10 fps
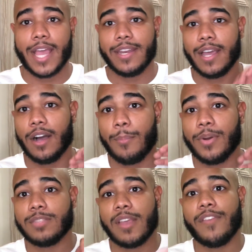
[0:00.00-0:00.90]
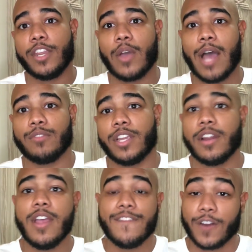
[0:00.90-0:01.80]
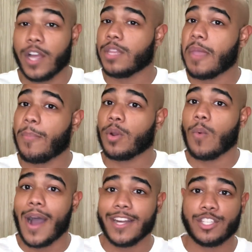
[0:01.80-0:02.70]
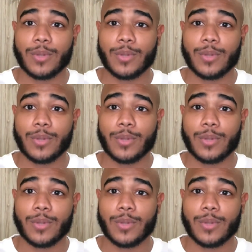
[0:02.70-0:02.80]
and puts my video out there for other people to watch.